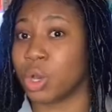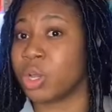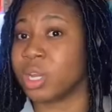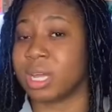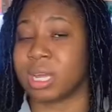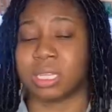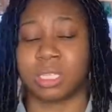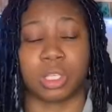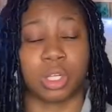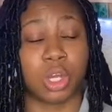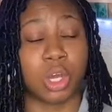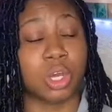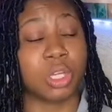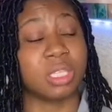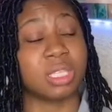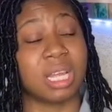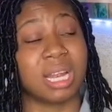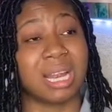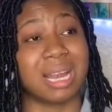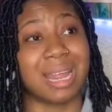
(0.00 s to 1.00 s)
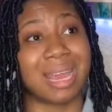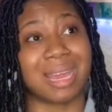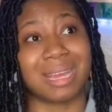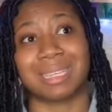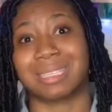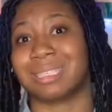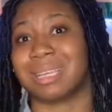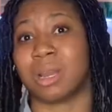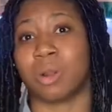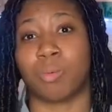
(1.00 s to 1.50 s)
There's loads of
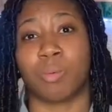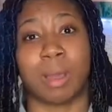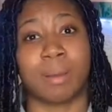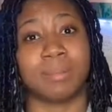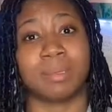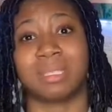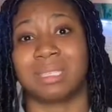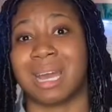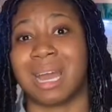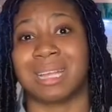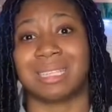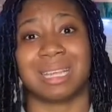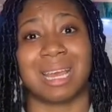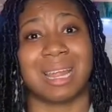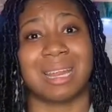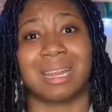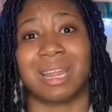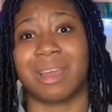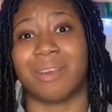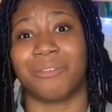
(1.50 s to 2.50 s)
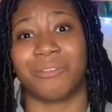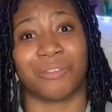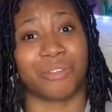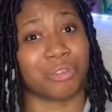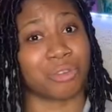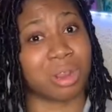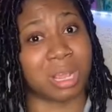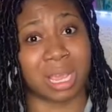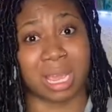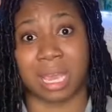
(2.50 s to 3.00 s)
links and websites, and they're
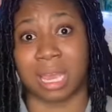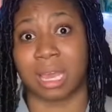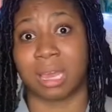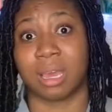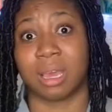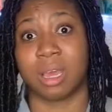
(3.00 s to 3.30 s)
free.